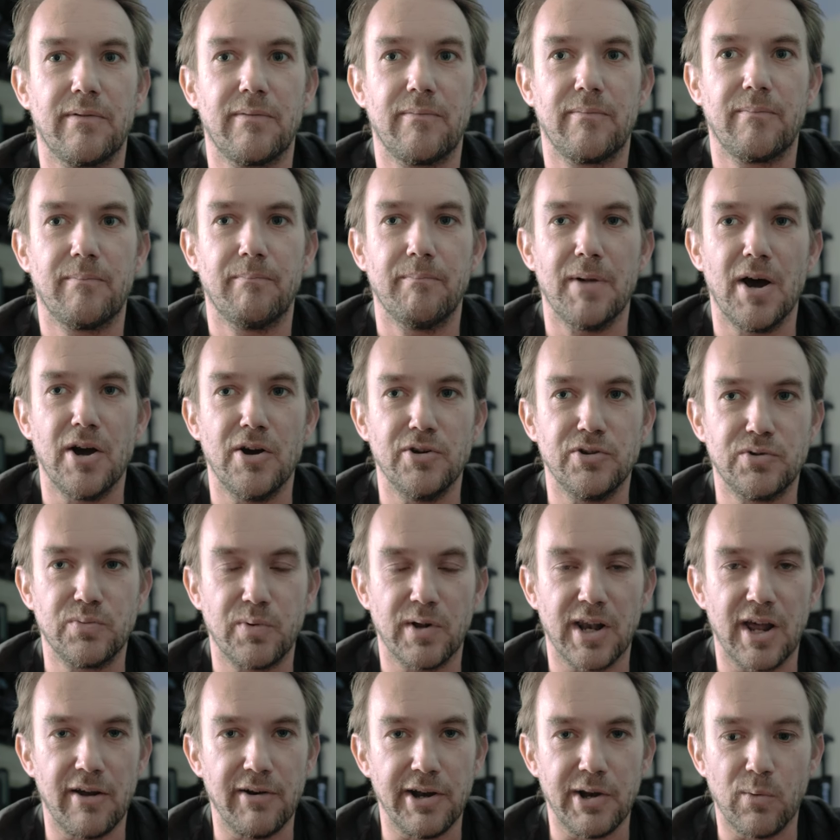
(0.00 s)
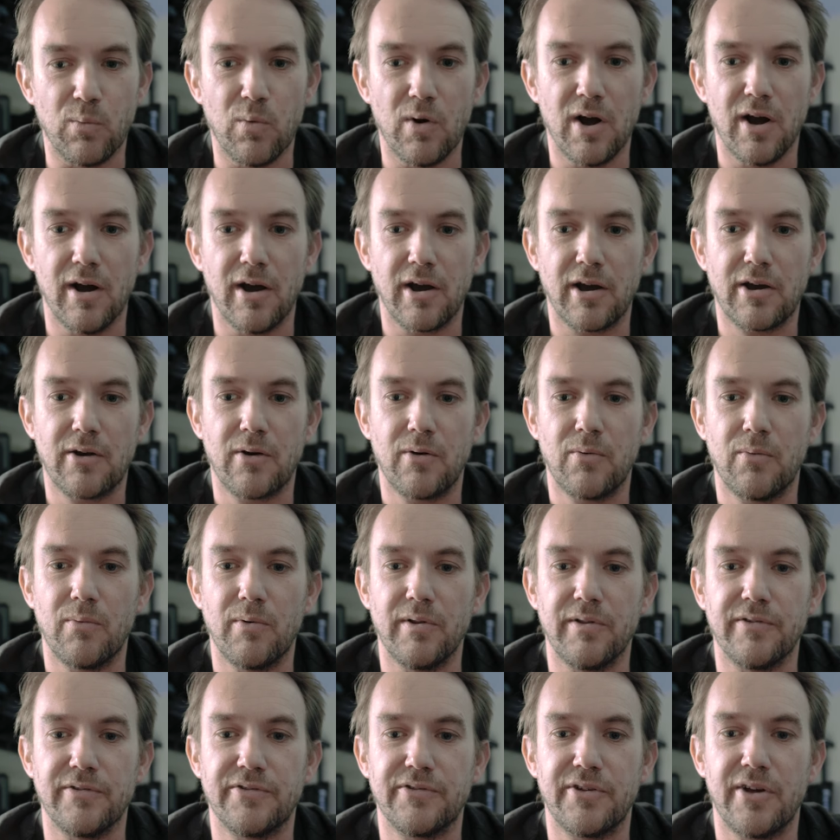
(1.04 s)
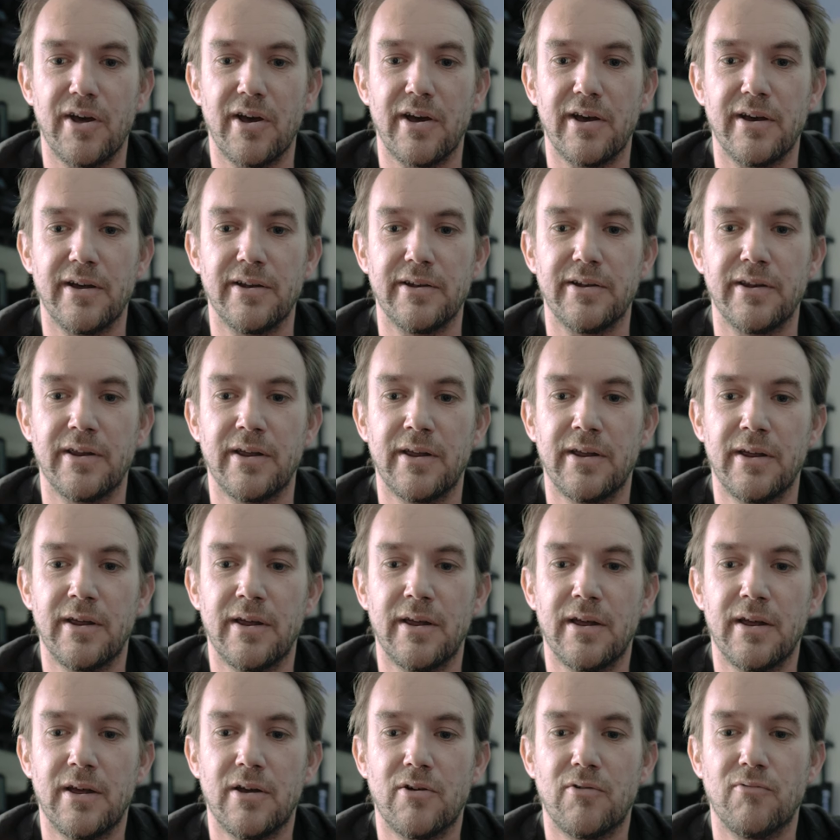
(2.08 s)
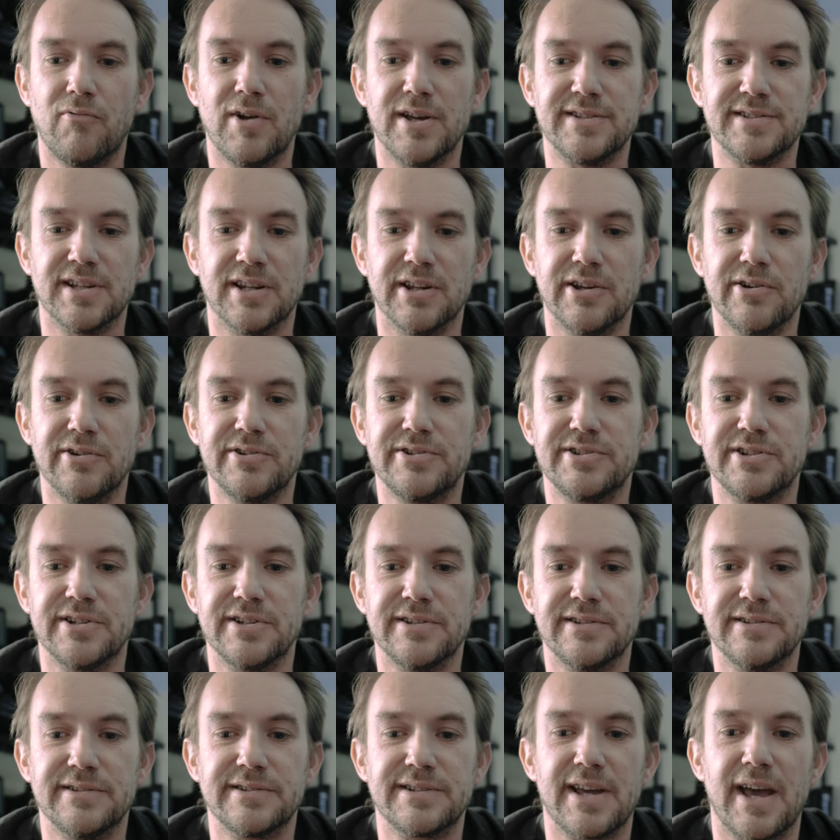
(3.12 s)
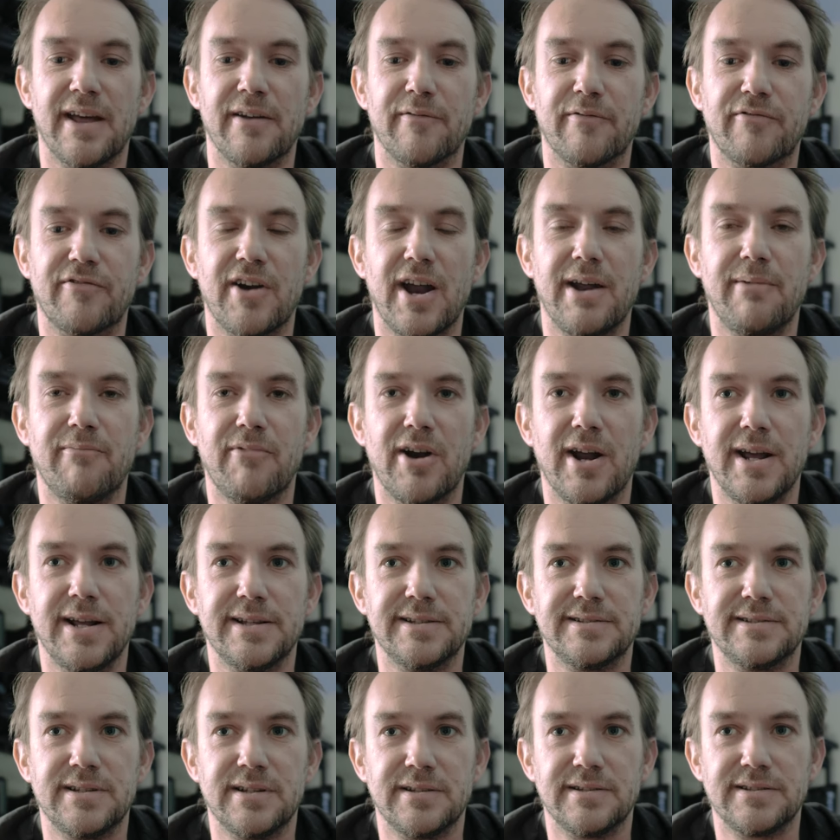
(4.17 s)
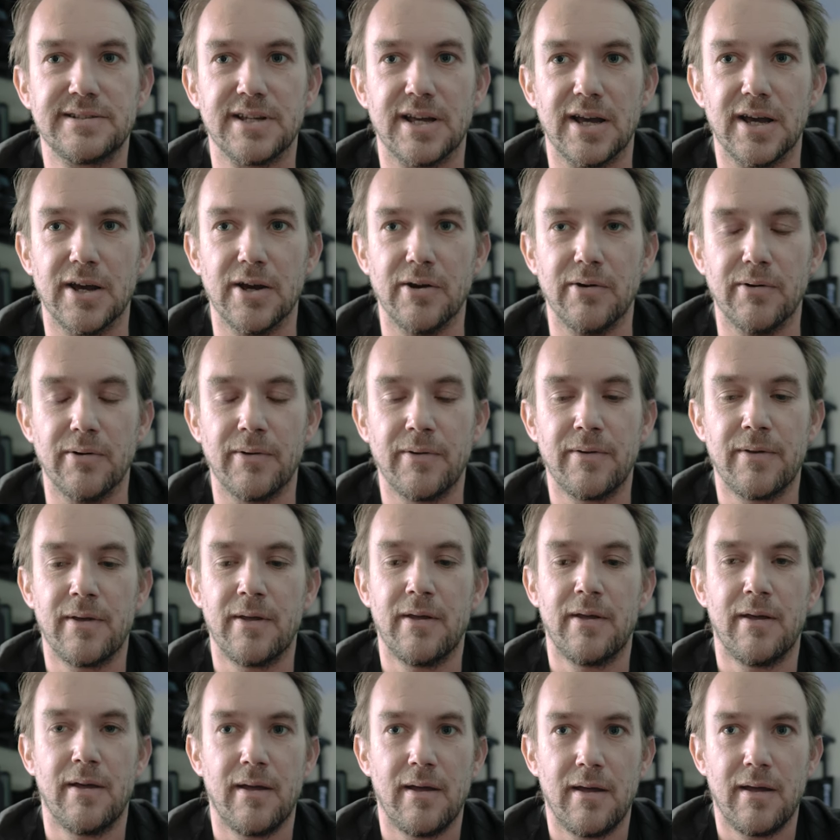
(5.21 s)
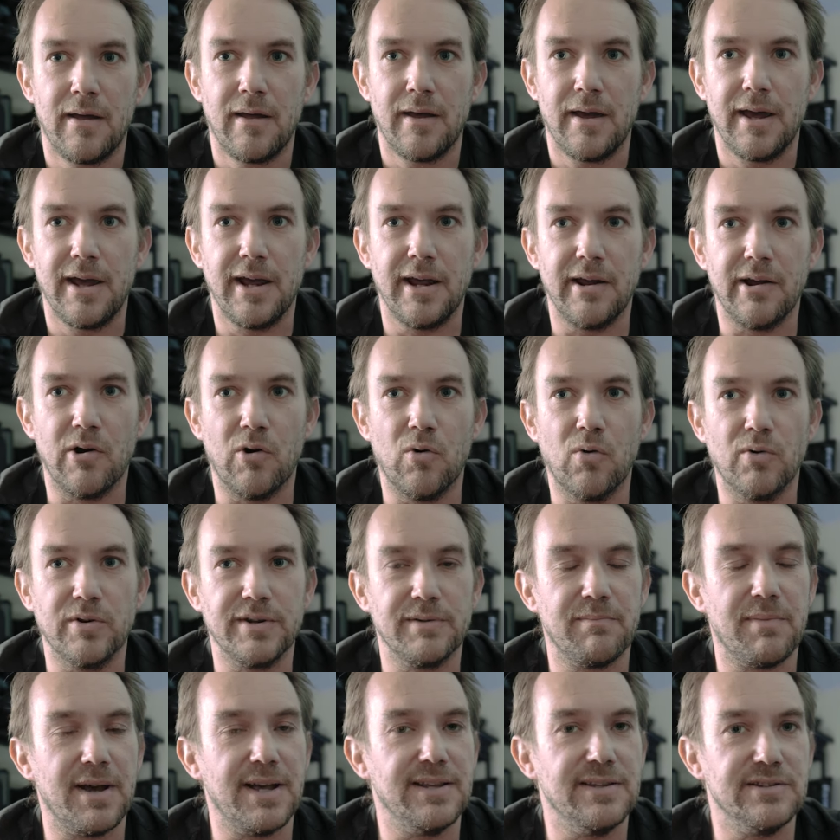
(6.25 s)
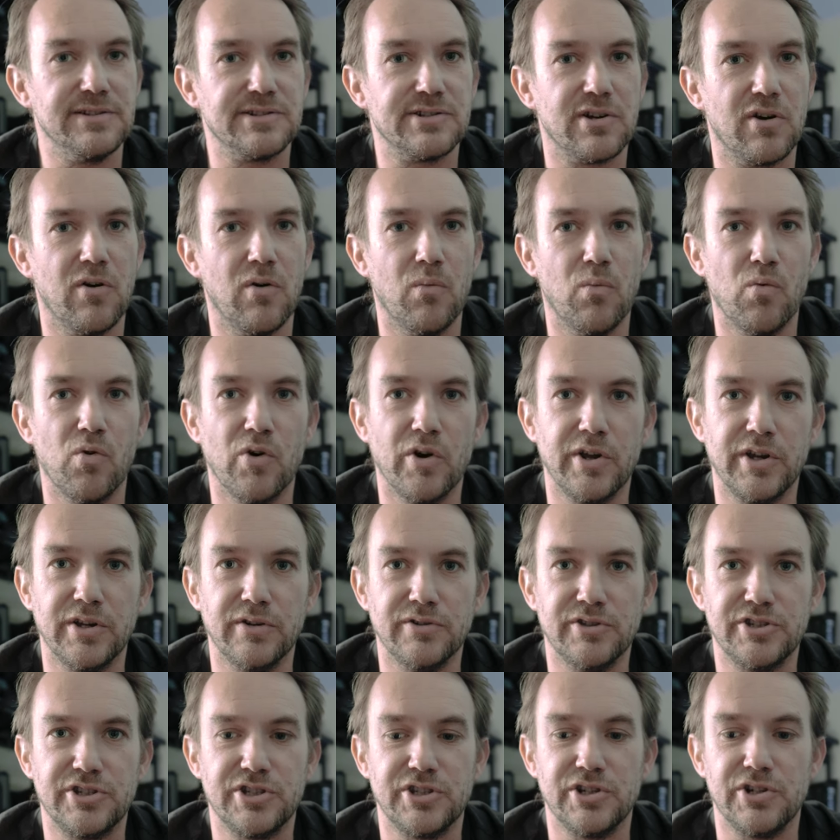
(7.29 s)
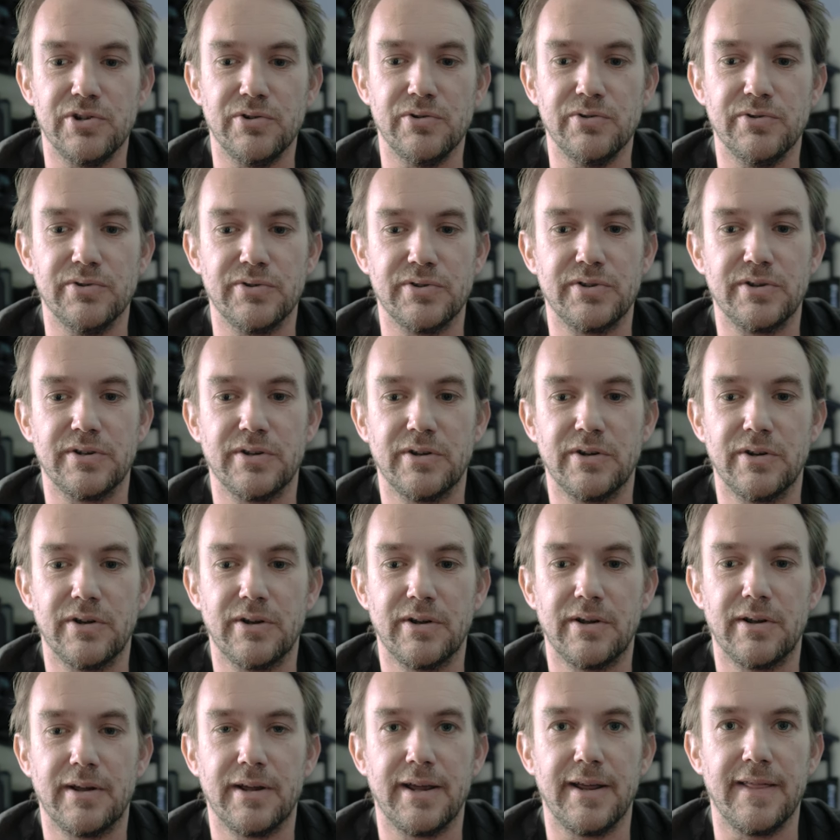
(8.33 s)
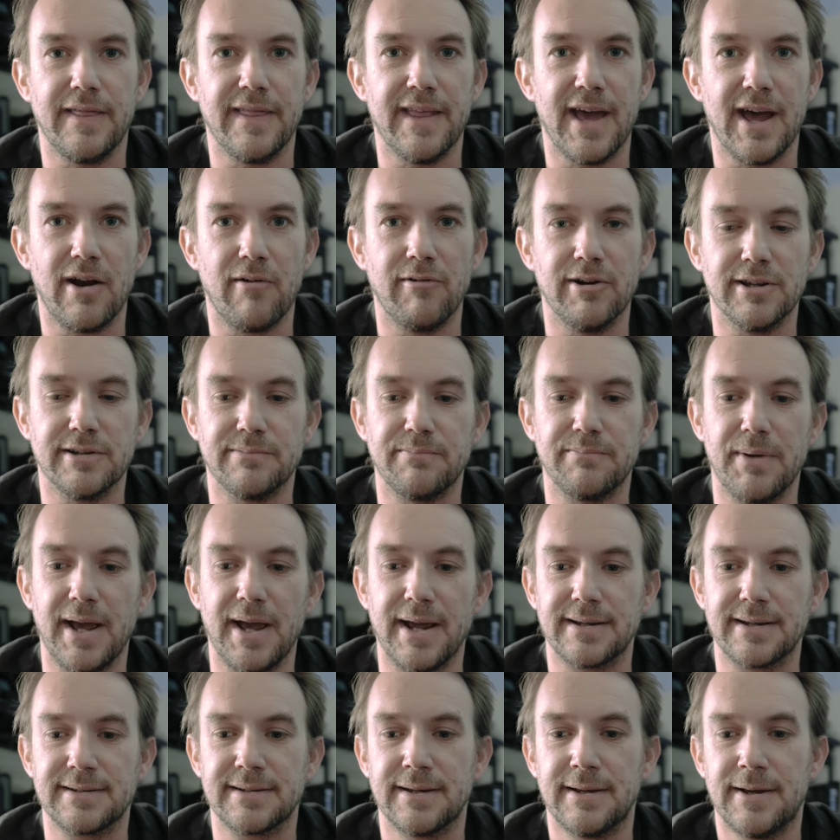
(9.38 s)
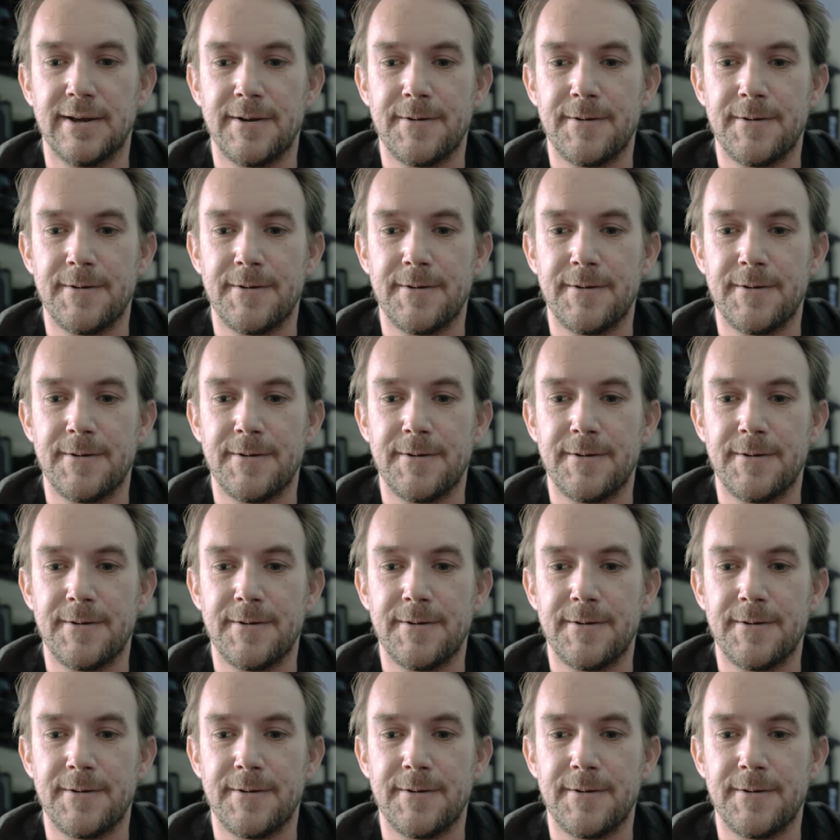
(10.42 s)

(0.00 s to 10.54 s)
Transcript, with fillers: modes will only work with certain resolutions and frame rates, so it all depends on what you choose in that respect.